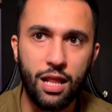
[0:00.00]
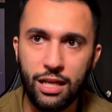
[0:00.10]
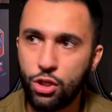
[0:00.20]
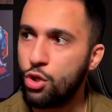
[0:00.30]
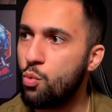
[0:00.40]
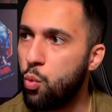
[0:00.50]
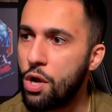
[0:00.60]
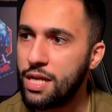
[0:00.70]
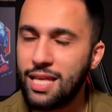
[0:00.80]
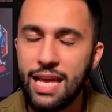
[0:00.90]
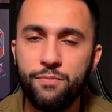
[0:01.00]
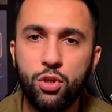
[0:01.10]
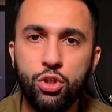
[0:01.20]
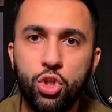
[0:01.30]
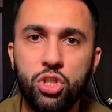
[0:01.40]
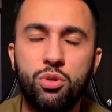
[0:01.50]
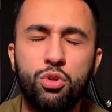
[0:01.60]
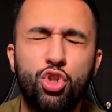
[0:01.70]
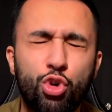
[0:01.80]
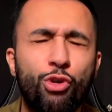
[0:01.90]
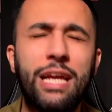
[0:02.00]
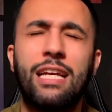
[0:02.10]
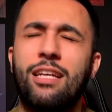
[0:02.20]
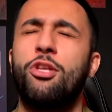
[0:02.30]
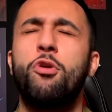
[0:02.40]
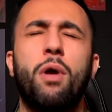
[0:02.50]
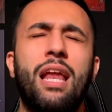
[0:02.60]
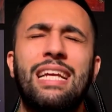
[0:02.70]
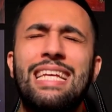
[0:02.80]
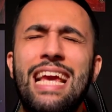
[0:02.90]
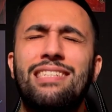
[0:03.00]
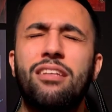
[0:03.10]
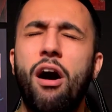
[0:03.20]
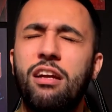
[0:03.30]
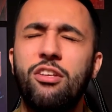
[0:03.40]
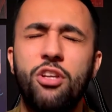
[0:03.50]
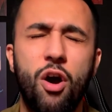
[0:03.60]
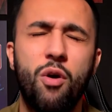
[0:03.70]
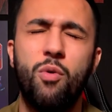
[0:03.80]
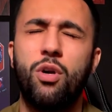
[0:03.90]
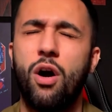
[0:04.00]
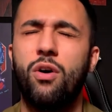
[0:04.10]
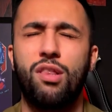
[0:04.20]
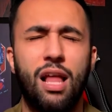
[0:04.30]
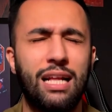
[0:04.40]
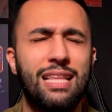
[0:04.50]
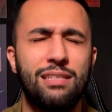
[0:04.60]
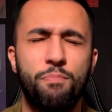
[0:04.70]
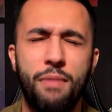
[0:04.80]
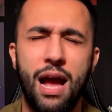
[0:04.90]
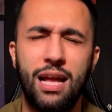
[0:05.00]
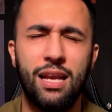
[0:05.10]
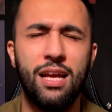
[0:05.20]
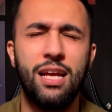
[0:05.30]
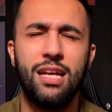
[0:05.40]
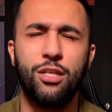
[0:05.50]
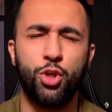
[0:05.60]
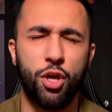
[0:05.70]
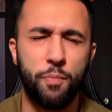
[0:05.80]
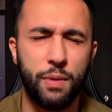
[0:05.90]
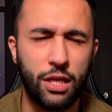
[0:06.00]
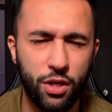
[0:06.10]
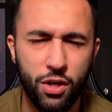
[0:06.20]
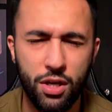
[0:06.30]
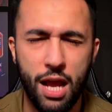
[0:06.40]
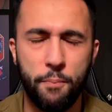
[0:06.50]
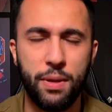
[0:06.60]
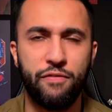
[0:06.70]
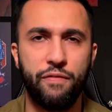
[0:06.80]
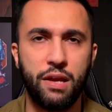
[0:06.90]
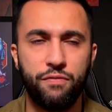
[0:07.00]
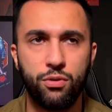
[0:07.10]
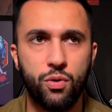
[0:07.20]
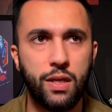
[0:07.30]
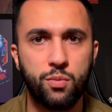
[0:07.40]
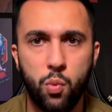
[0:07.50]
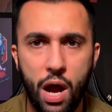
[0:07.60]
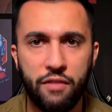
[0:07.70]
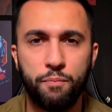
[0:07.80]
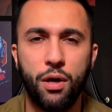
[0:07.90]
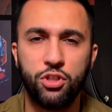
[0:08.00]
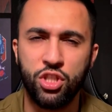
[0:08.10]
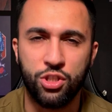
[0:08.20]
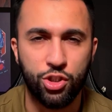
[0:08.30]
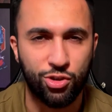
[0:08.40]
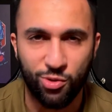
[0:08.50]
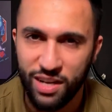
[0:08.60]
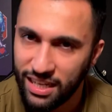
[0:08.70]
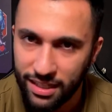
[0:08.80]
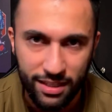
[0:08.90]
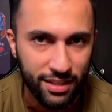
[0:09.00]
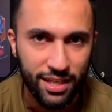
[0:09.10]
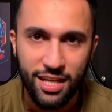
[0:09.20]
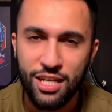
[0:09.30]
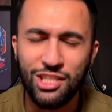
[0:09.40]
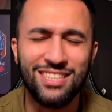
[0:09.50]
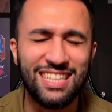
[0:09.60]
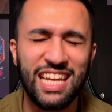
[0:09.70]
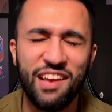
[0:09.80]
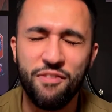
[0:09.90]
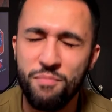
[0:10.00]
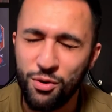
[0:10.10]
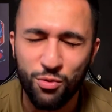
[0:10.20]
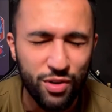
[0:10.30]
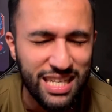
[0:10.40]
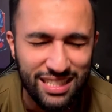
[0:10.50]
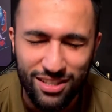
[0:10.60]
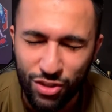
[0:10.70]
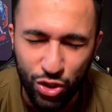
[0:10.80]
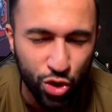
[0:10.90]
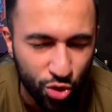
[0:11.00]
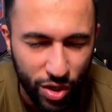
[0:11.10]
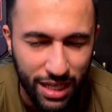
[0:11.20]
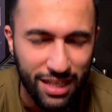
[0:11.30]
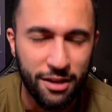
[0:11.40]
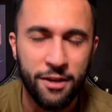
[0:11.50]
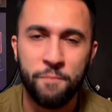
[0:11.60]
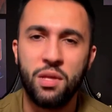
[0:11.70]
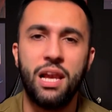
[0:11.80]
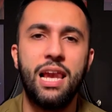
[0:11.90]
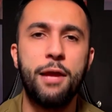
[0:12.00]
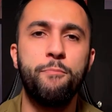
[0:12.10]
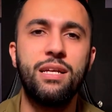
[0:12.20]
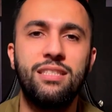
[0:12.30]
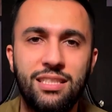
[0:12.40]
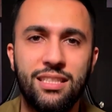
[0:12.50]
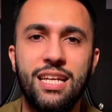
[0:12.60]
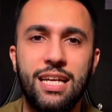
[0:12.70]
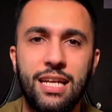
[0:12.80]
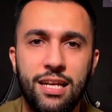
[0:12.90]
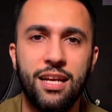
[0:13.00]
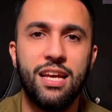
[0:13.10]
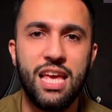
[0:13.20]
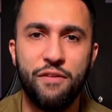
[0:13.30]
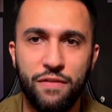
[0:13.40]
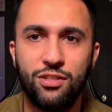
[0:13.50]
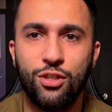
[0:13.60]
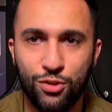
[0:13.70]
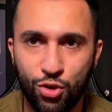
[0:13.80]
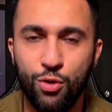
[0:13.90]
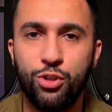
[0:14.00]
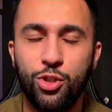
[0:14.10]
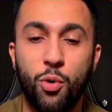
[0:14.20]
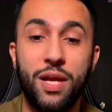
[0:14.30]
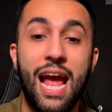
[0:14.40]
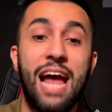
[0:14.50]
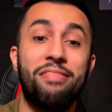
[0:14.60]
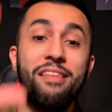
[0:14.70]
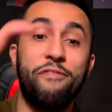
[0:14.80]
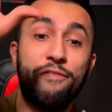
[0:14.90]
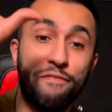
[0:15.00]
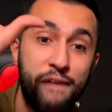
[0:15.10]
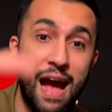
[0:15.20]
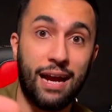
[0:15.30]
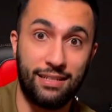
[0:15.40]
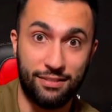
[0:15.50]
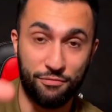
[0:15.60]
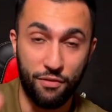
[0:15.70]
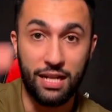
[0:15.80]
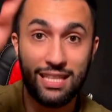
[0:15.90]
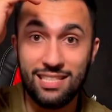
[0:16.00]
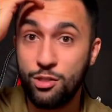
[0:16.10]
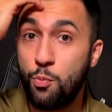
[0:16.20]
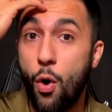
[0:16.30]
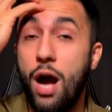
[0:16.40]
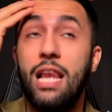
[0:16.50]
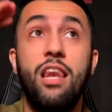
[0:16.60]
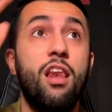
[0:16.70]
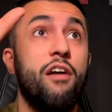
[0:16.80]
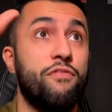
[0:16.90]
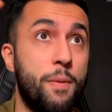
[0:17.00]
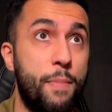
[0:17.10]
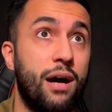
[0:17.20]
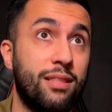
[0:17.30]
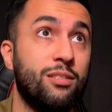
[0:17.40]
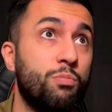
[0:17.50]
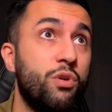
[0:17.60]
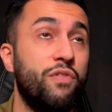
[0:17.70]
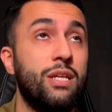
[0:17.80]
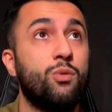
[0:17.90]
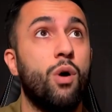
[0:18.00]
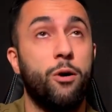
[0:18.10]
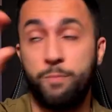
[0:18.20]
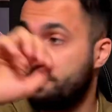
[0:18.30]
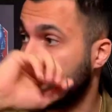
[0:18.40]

Like you wanted him to just drink. You are like, yes, I know God, like this man is trying to be good and be faithful to his wife, but just drink. Just give him a reason to drink. Let me see if it's a true story. And the fact, right, this is what I loved about this movie as well.